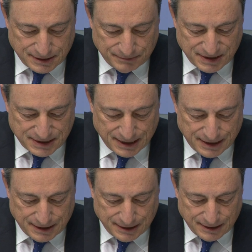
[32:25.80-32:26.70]
me
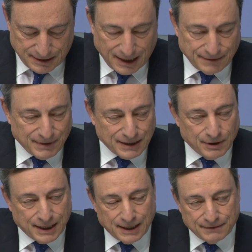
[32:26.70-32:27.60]
say that, by the
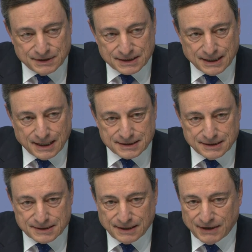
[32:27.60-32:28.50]
way, I have discussed
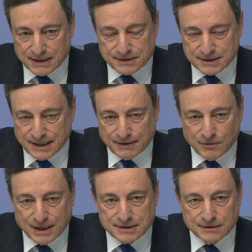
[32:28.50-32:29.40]
this, I've answered the same
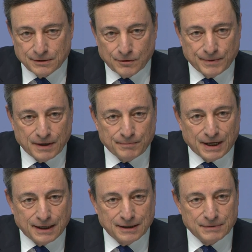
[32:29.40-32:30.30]
question in the European
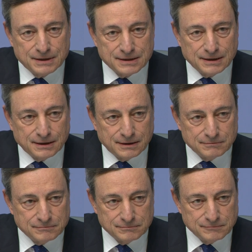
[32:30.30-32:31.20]
Parliament,
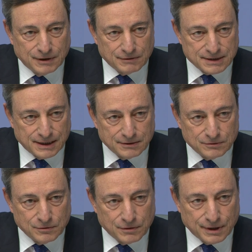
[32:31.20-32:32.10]
when was that,
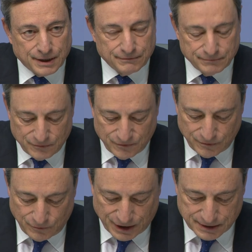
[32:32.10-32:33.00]
2-3
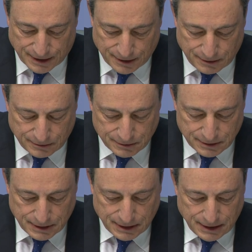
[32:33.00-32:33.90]
weeks ago.
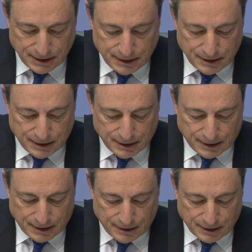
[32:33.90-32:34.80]

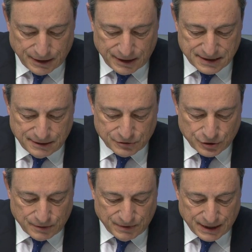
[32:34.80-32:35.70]
The currency of
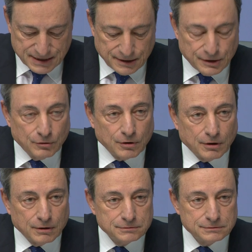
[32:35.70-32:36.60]
Germany is the
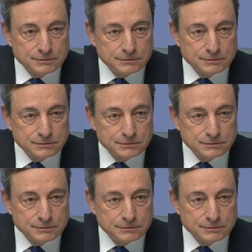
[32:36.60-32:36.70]
euro,